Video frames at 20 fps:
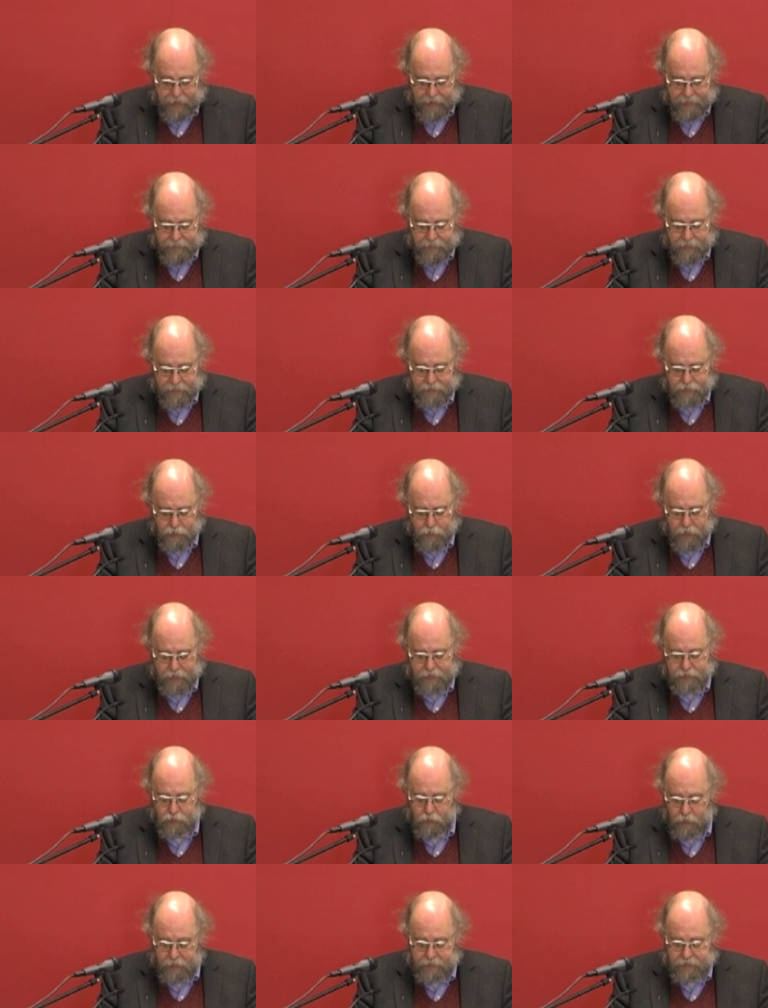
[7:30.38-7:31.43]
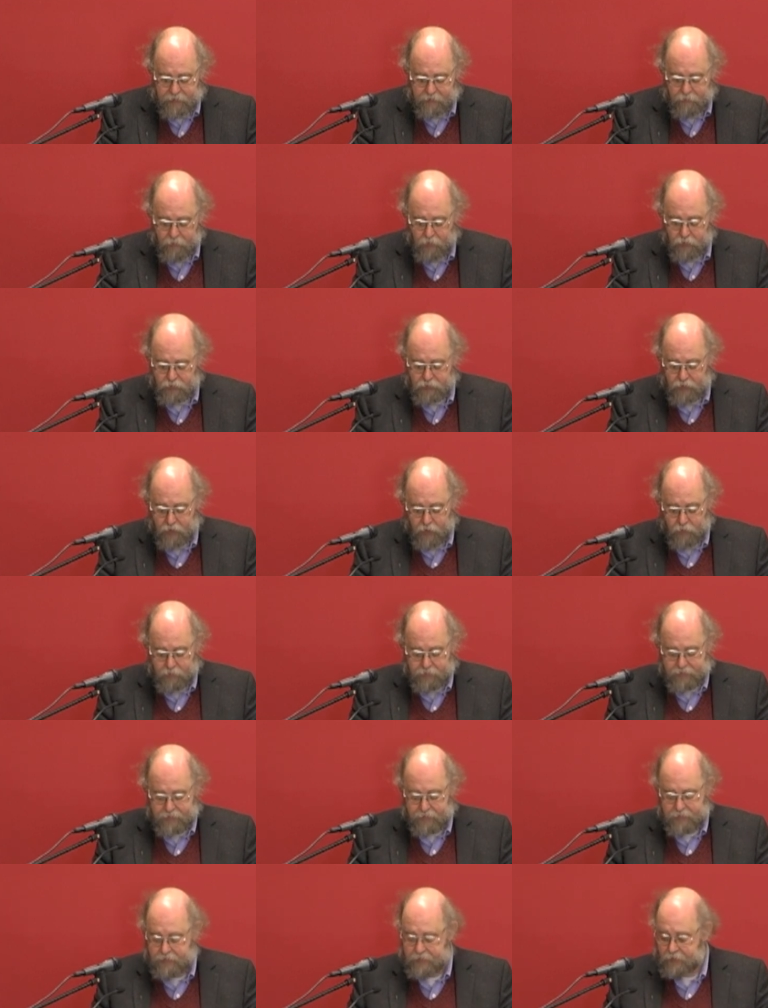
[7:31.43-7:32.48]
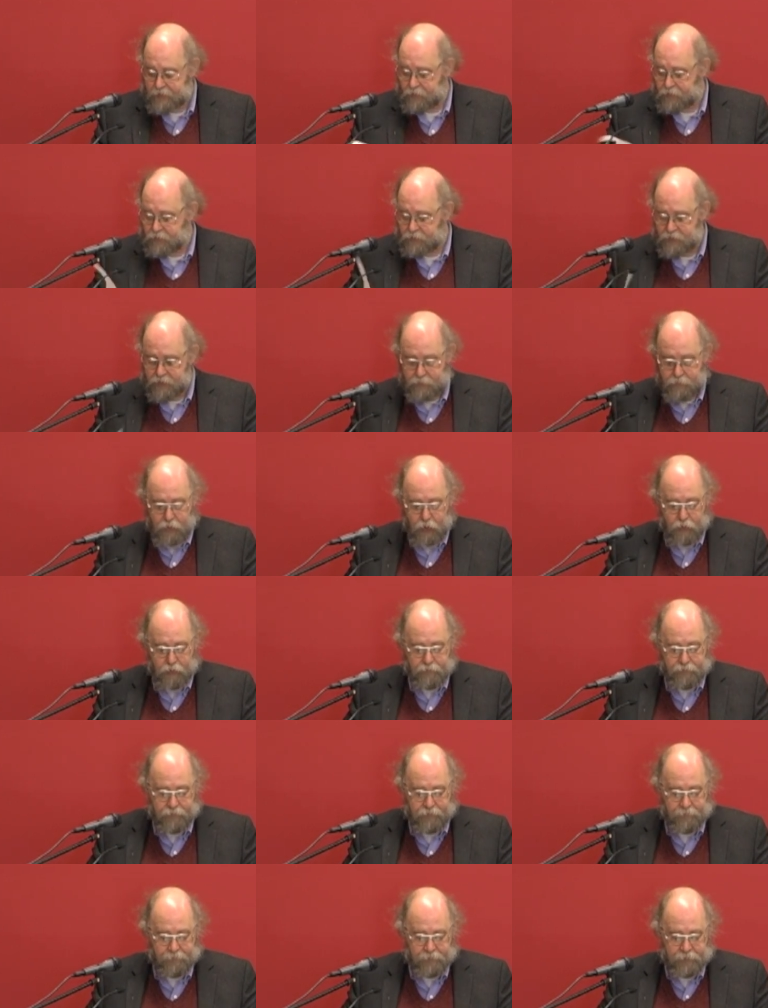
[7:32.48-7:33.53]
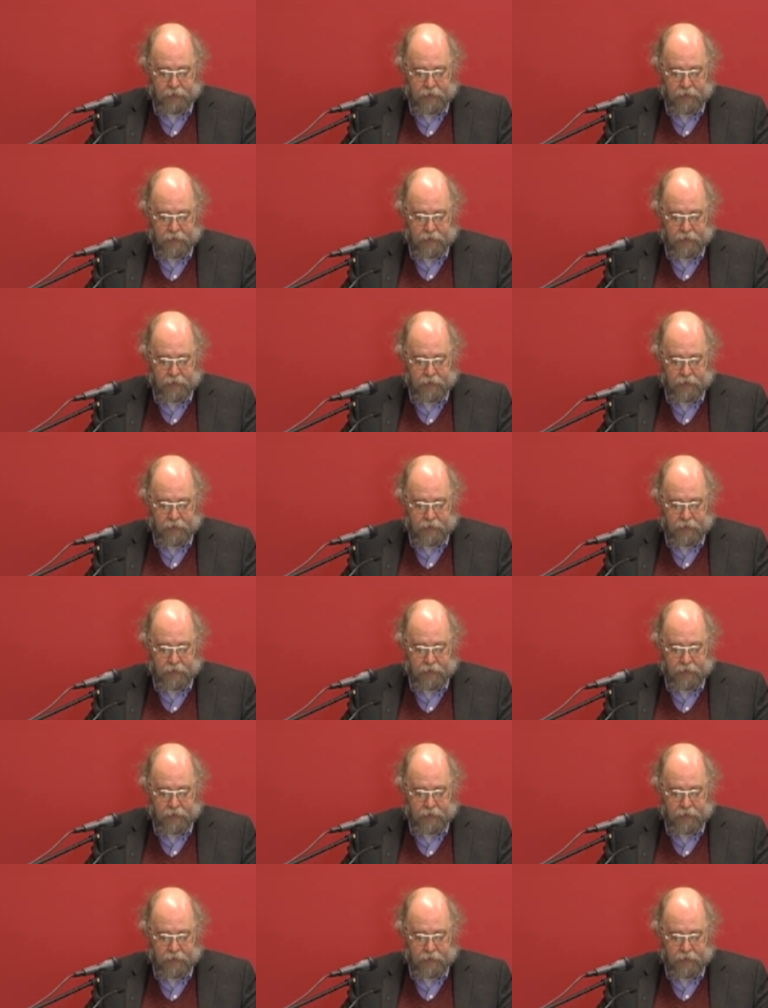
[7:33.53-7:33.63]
and thus what is once in motion always continues to move.